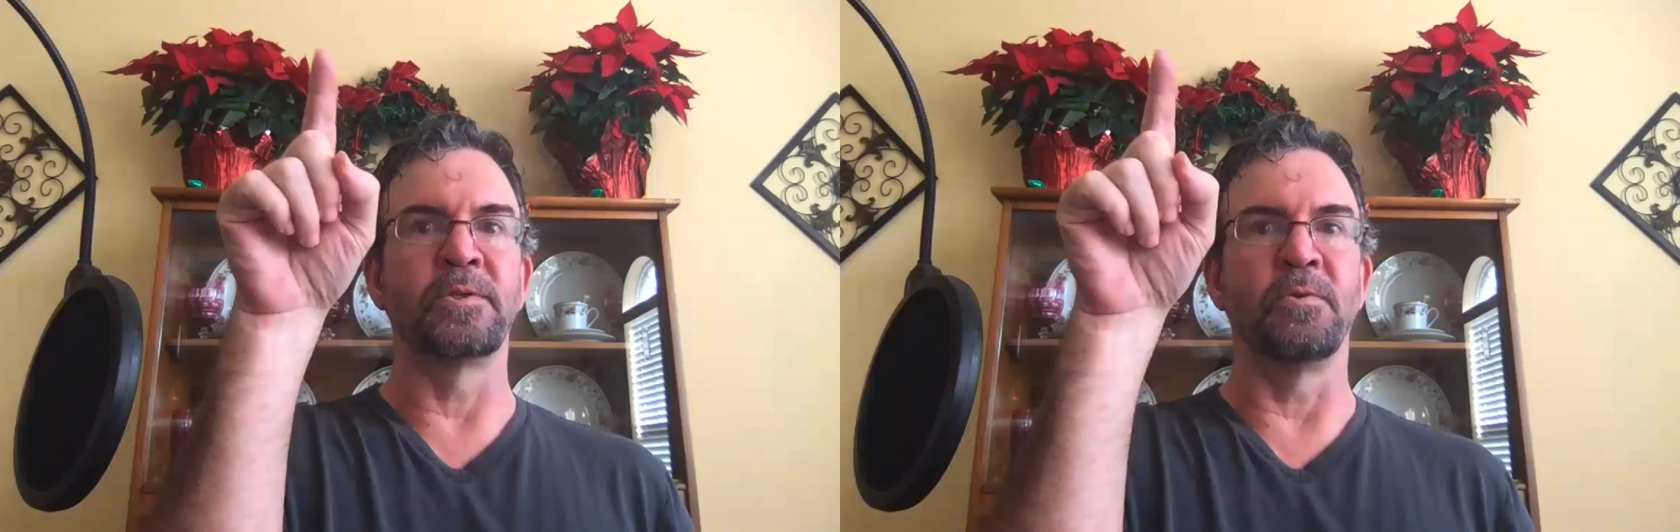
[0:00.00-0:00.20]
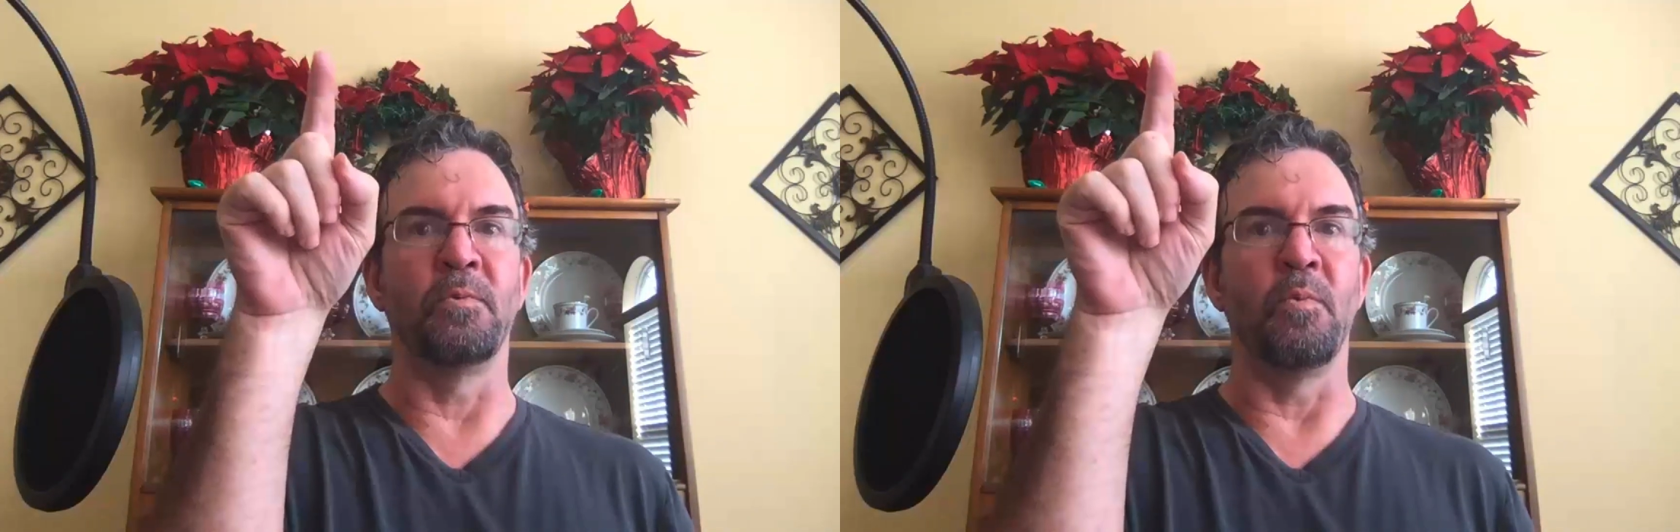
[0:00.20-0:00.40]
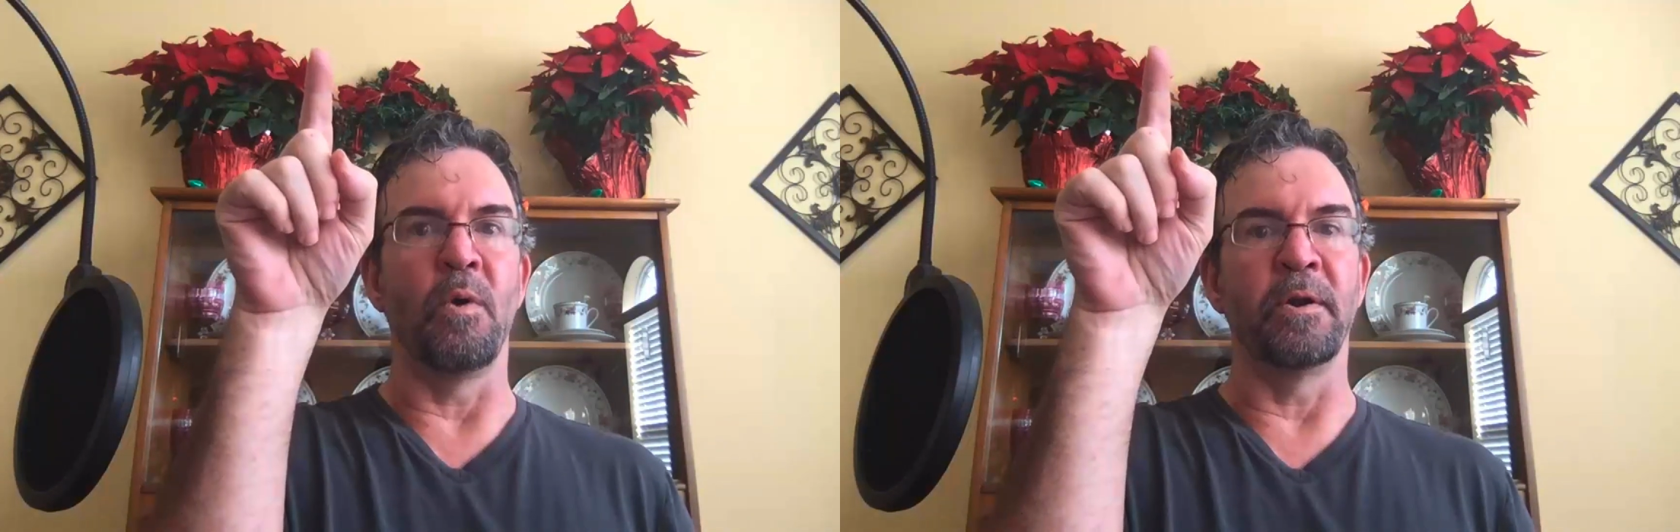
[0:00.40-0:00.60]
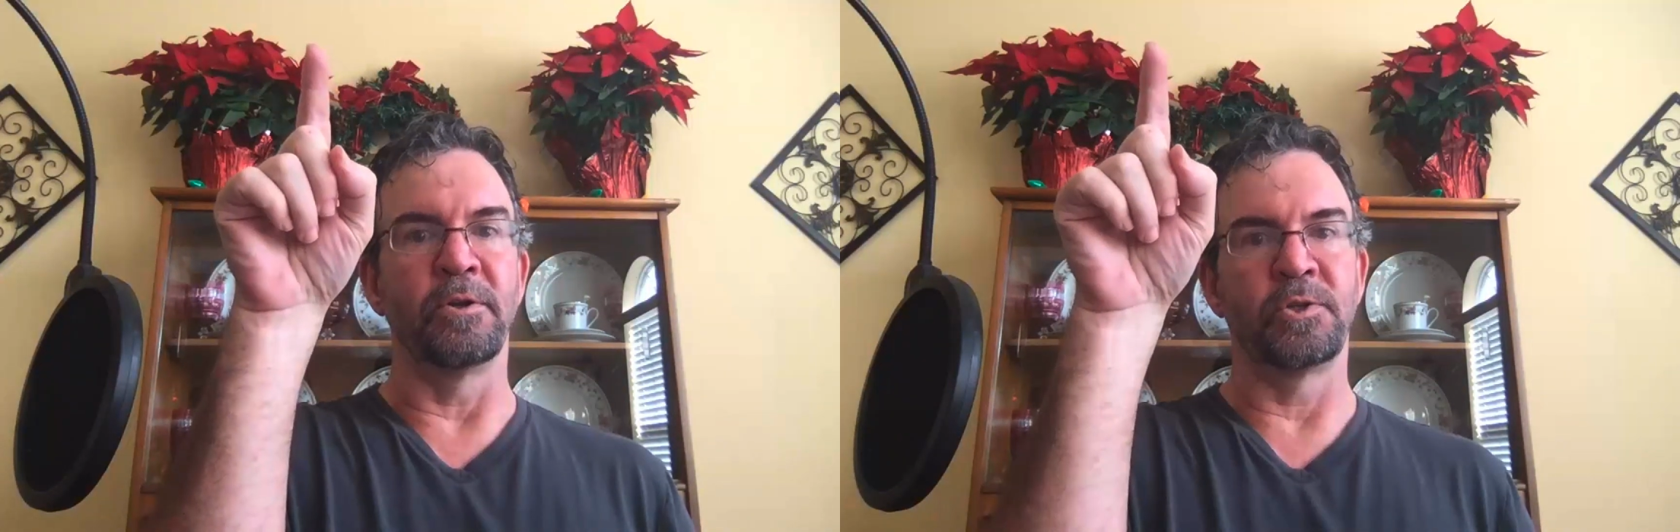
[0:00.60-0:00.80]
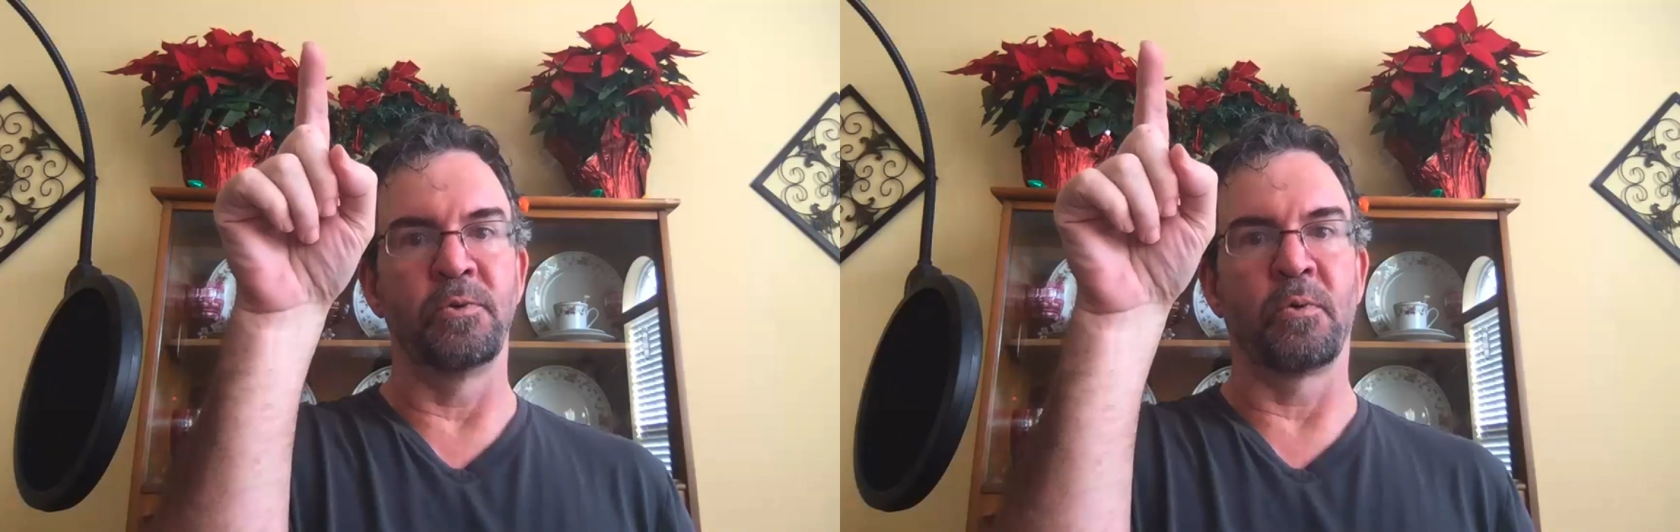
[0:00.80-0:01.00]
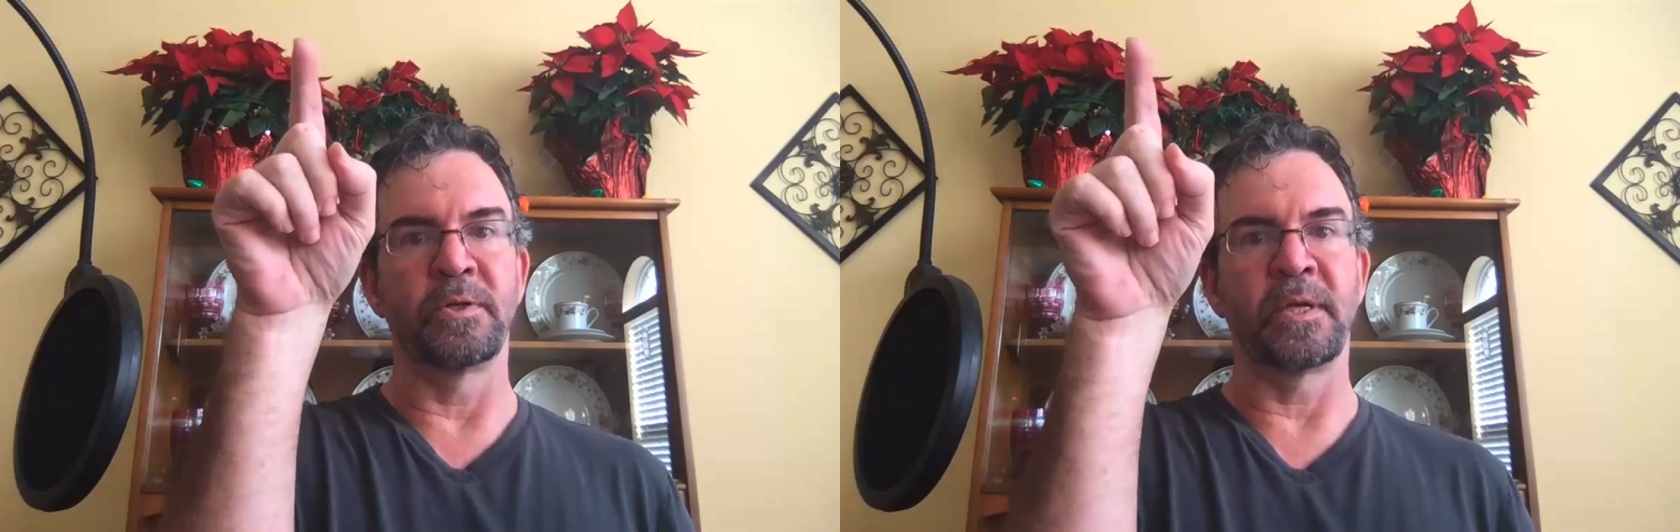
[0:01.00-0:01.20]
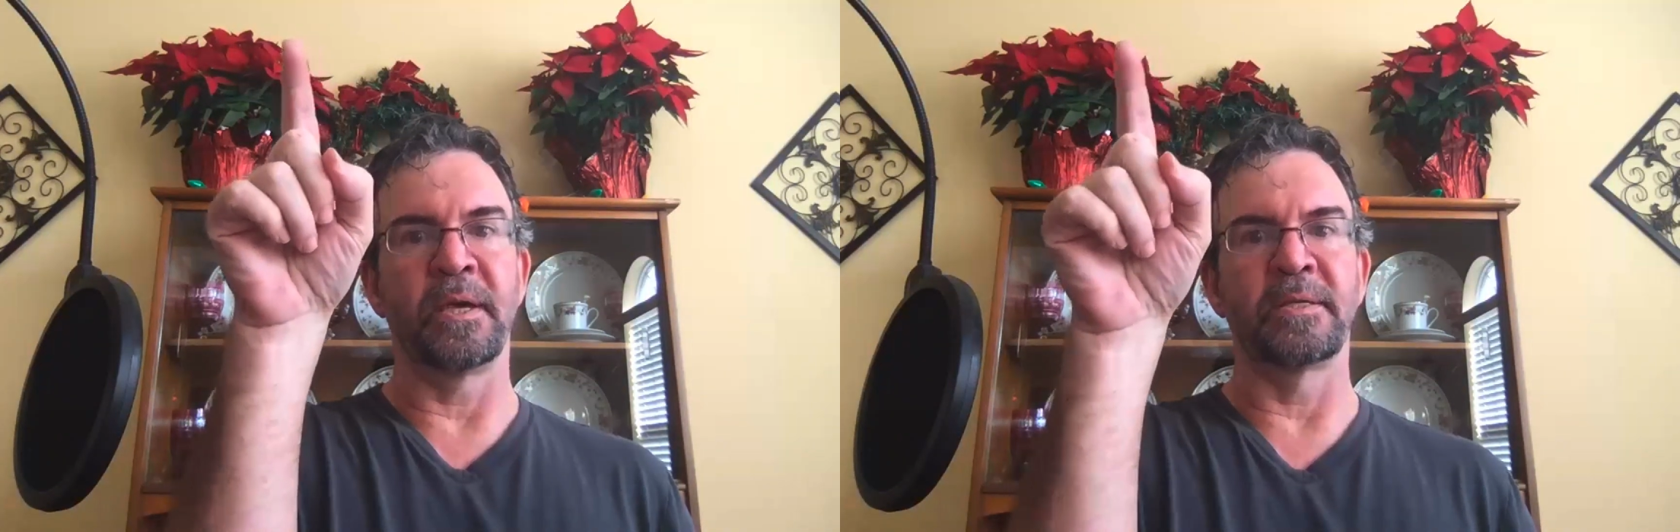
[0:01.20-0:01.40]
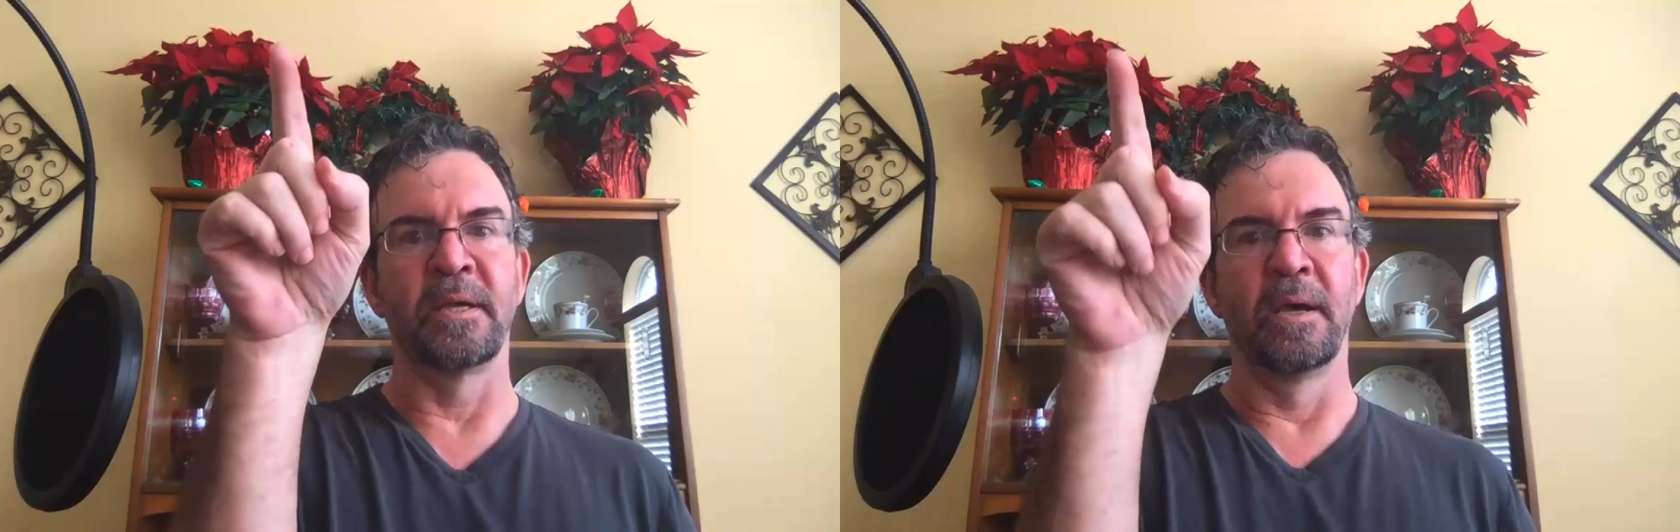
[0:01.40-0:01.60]
to one or two horse
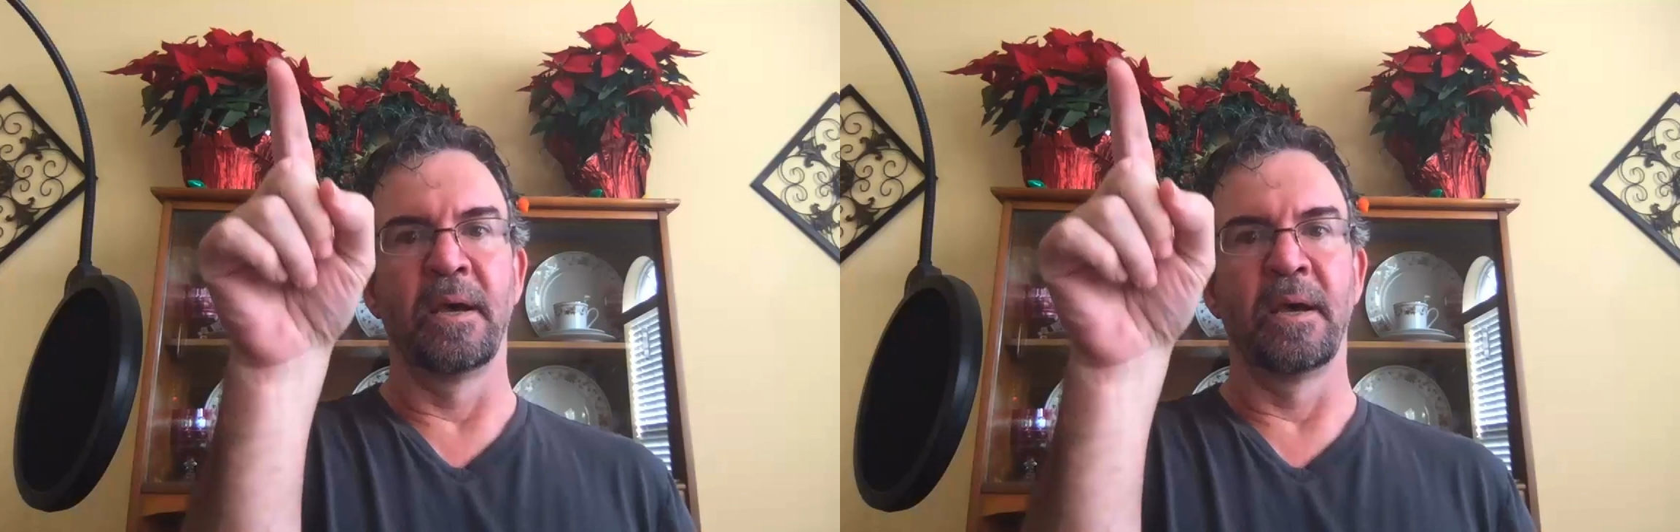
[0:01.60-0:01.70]
kicks,